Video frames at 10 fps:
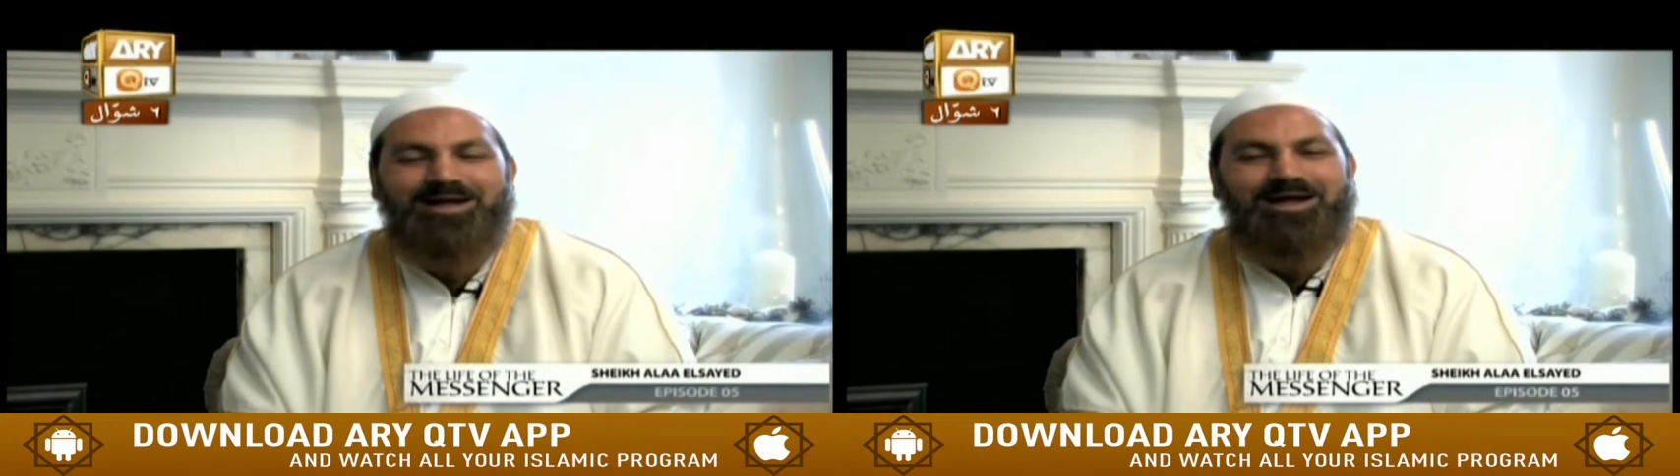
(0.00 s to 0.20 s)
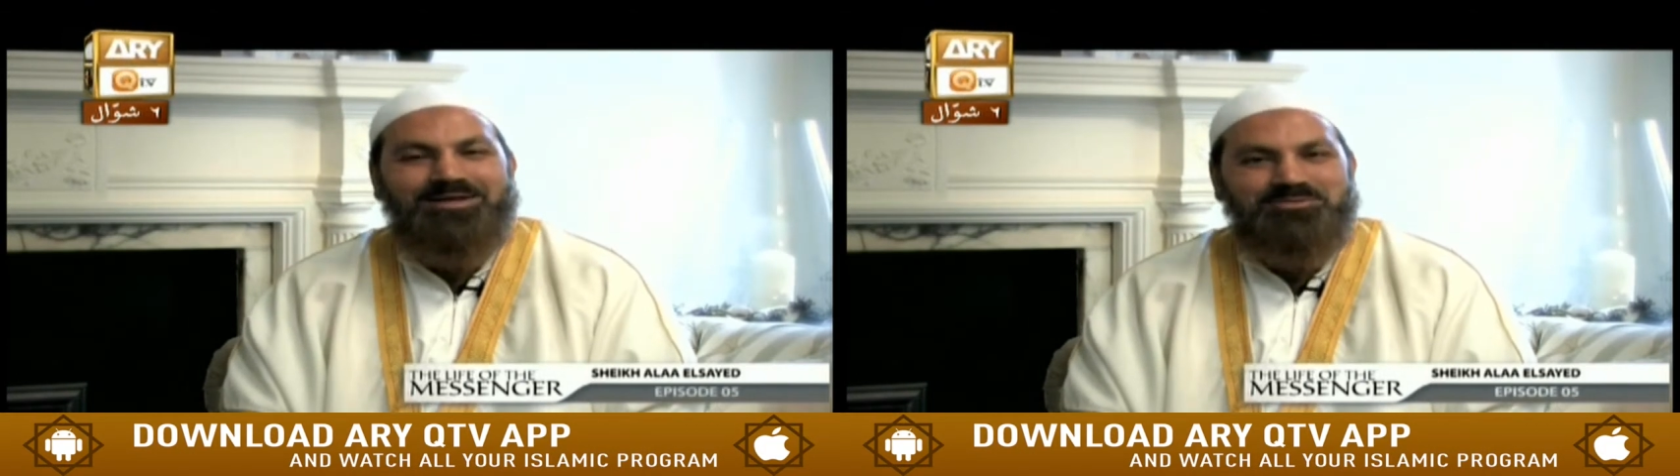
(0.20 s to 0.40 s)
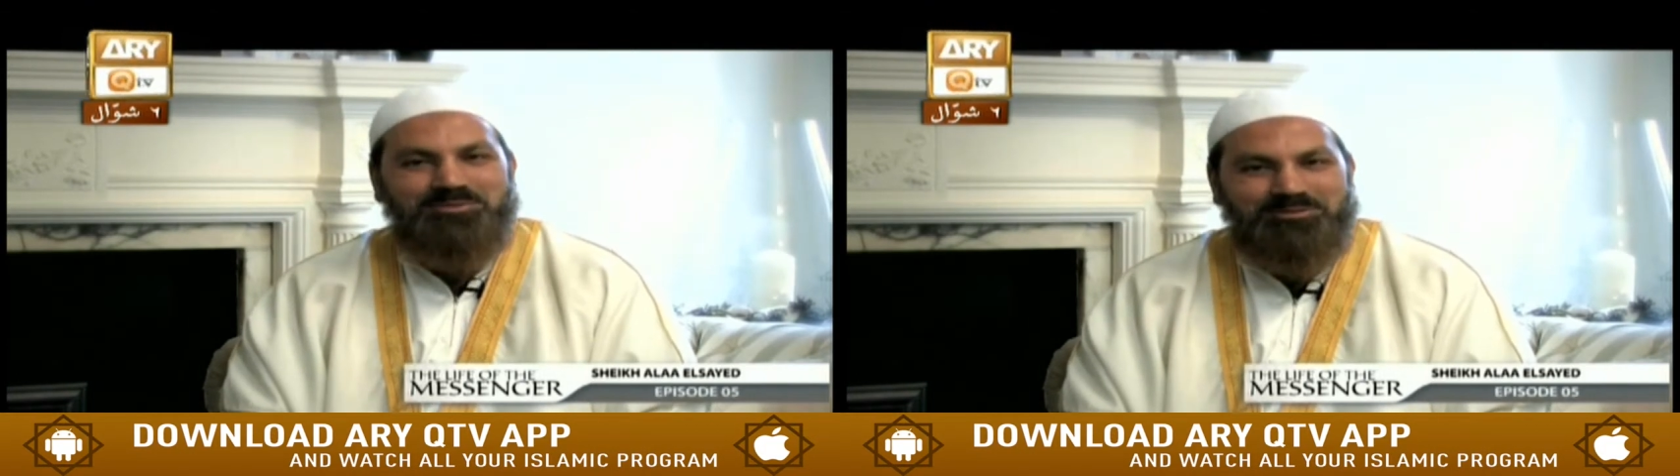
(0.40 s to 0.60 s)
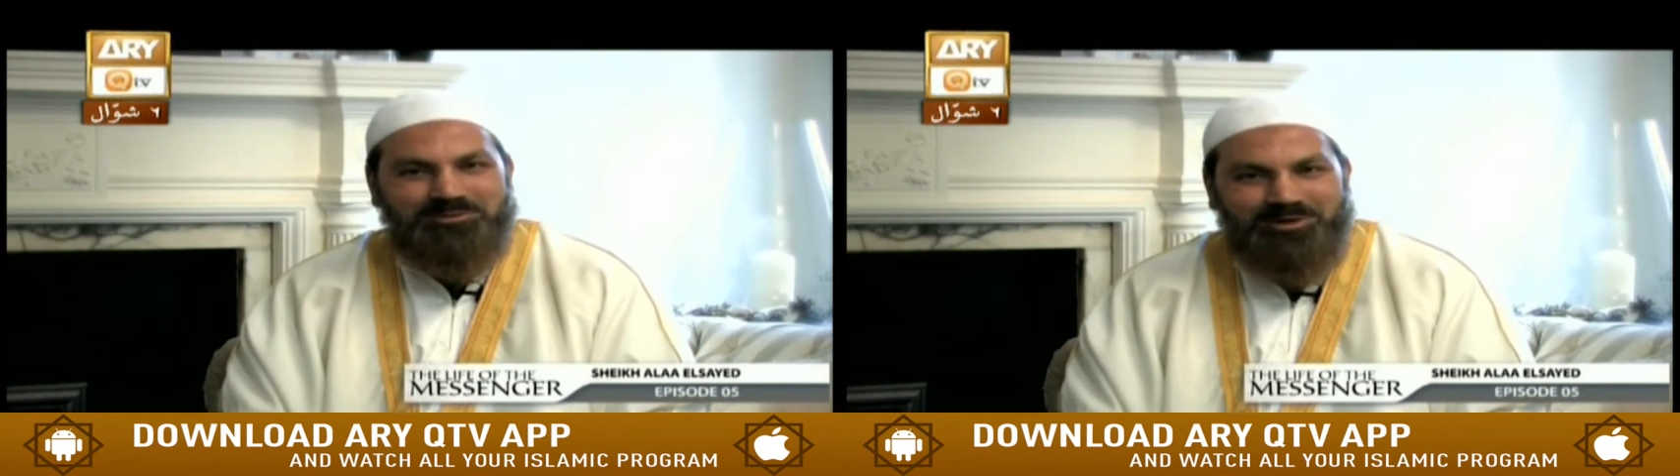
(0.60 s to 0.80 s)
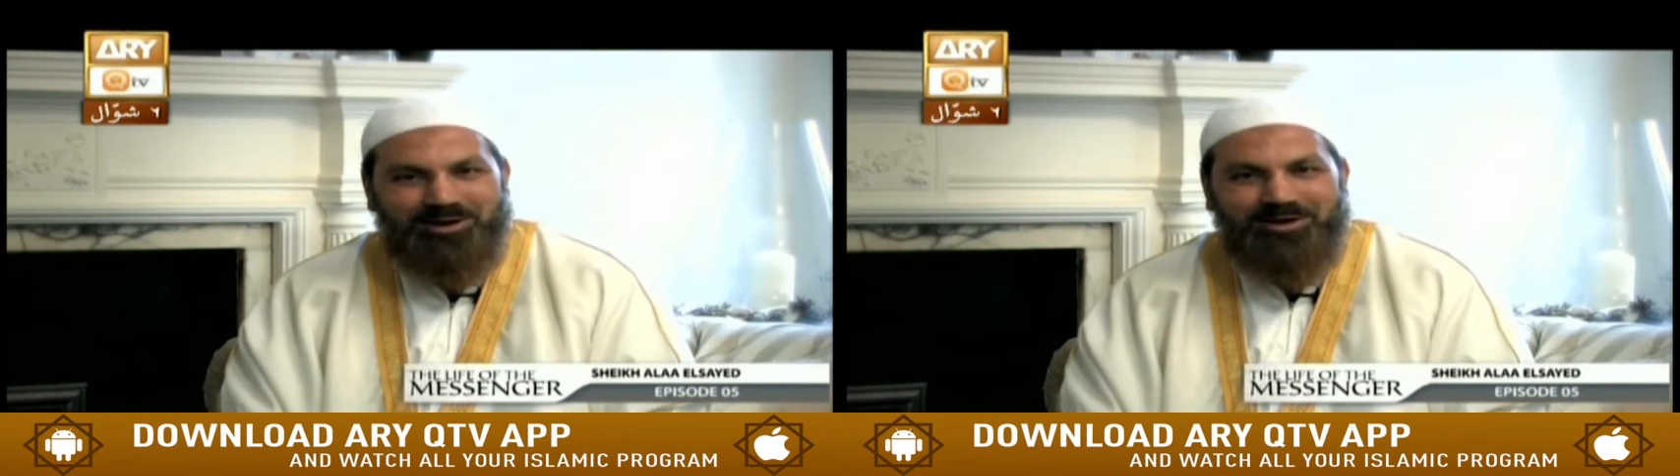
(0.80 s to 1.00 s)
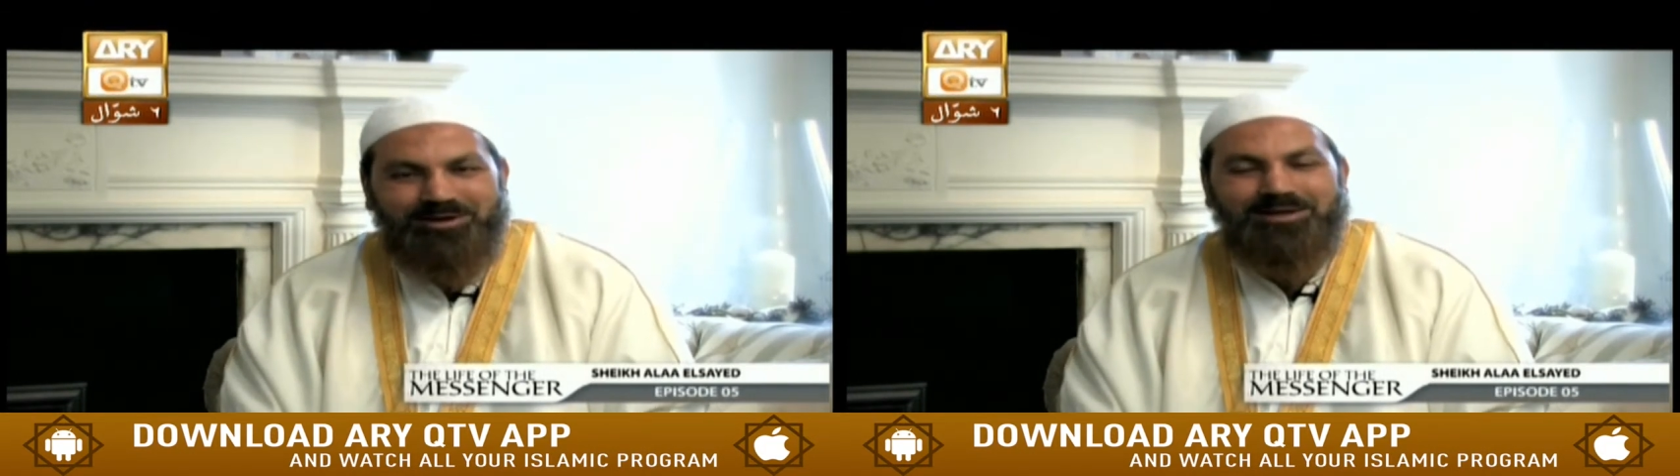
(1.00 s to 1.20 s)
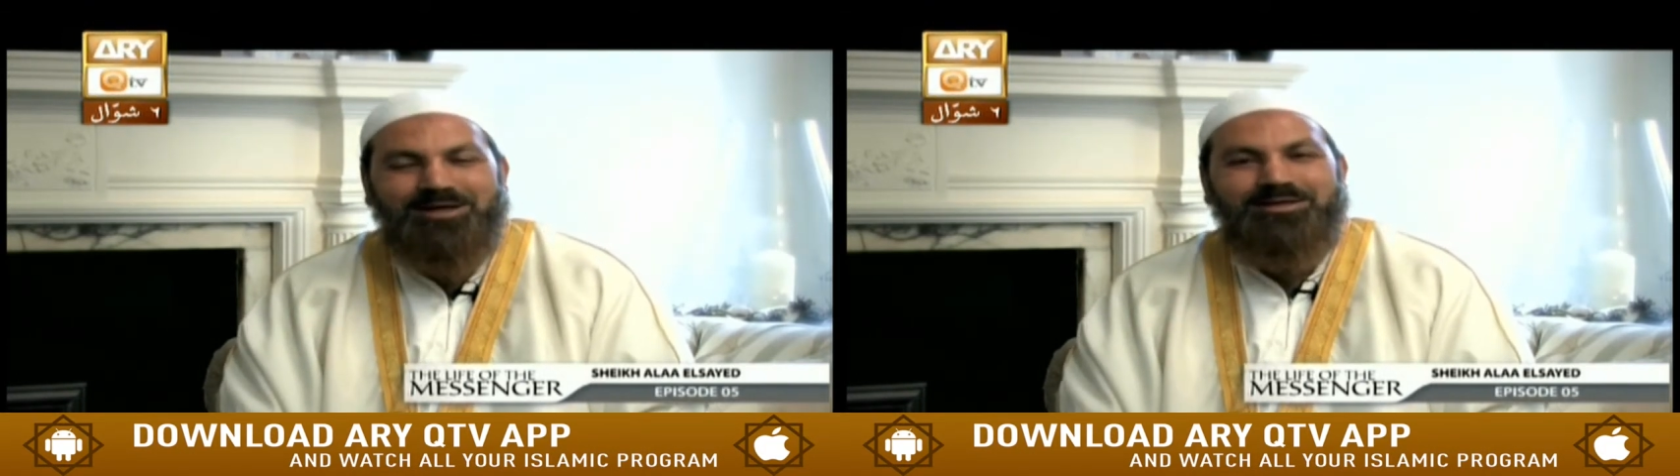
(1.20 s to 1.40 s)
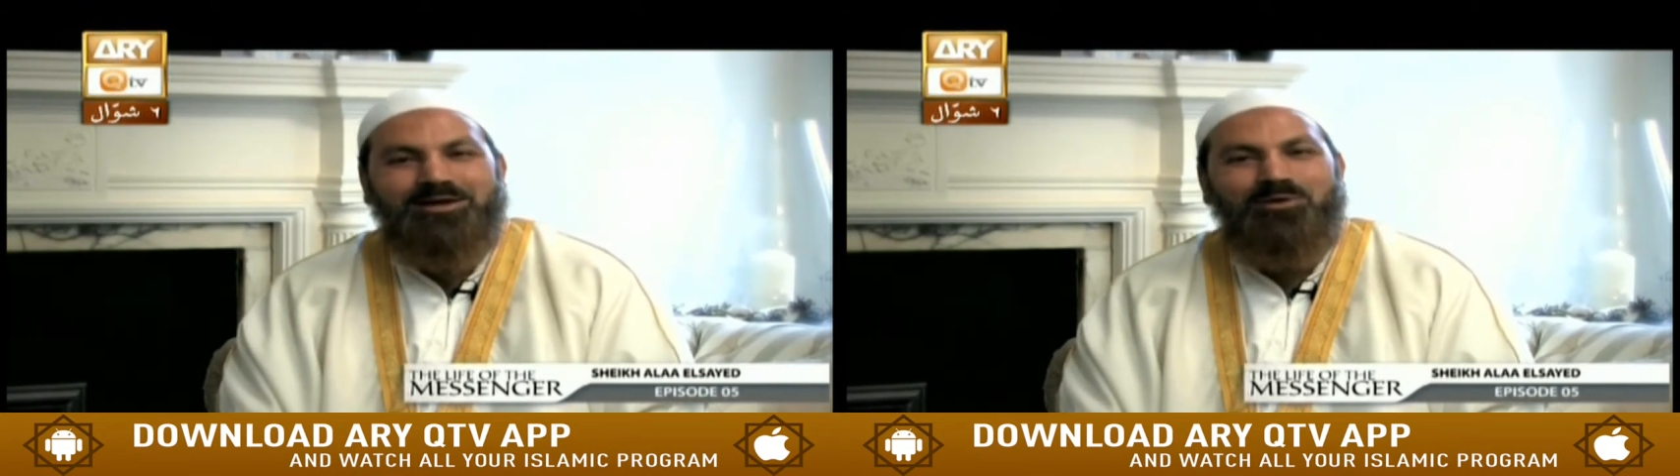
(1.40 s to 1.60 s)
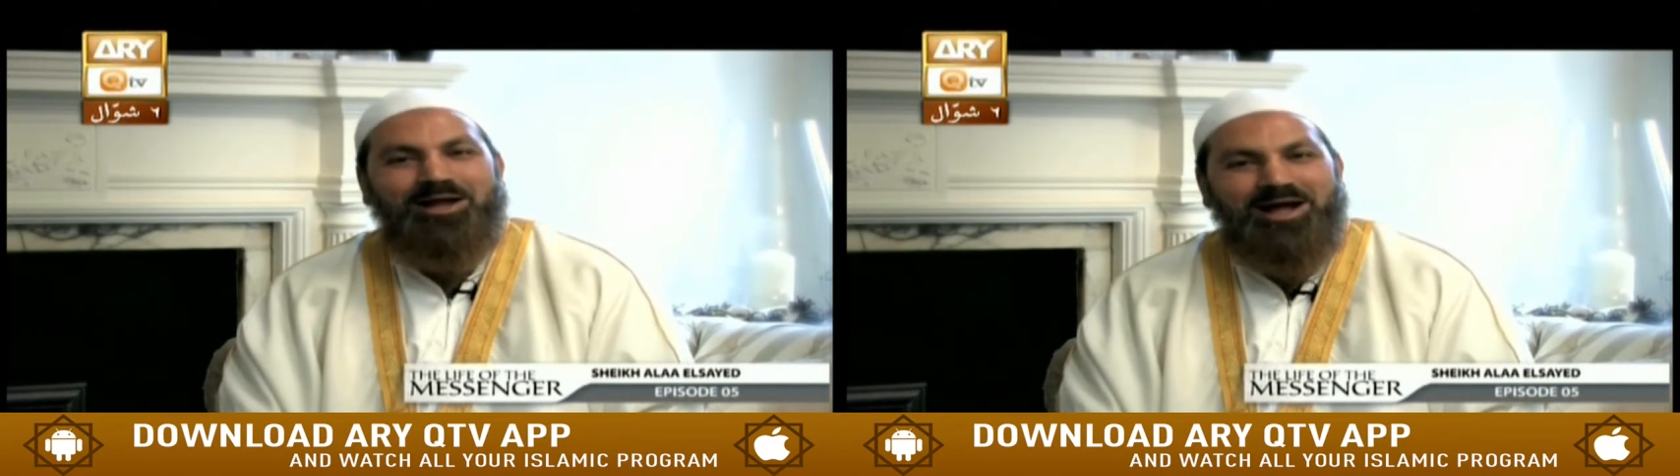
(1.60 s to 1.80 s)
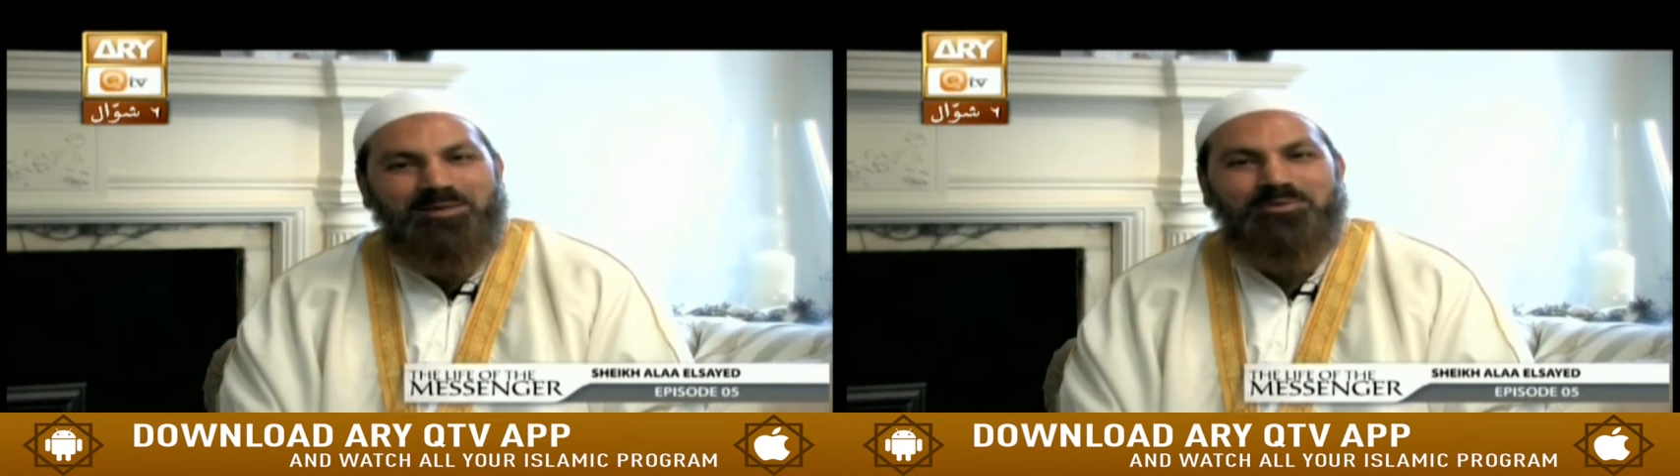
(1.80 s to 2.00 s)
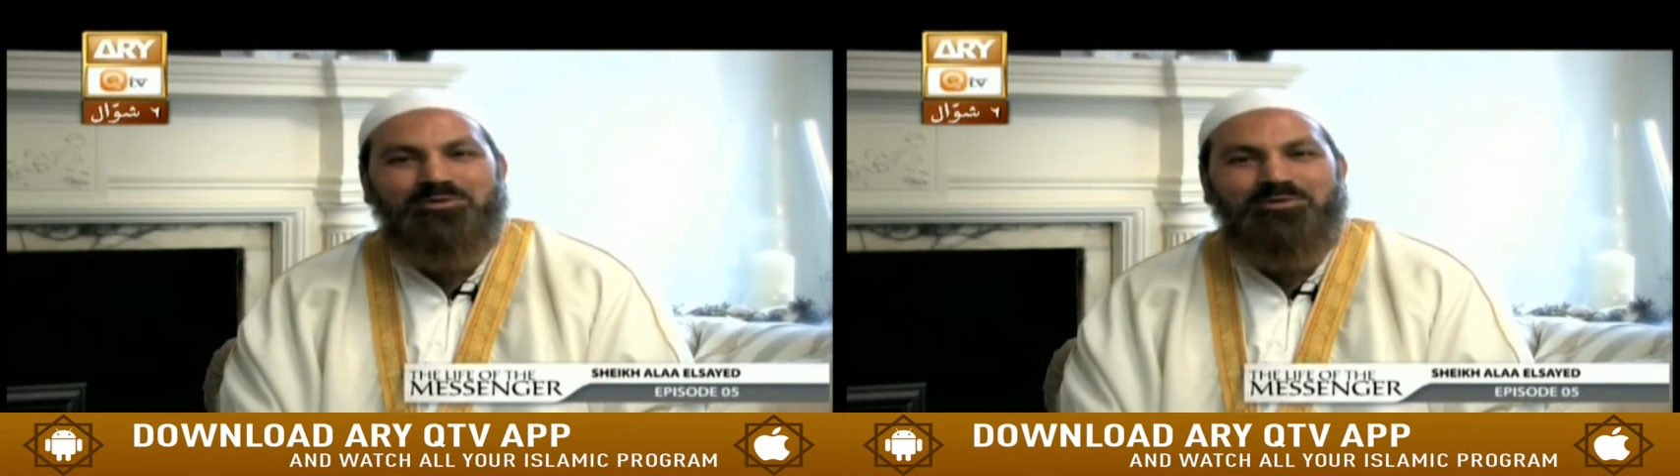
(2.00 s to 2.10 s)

as we recall that what happened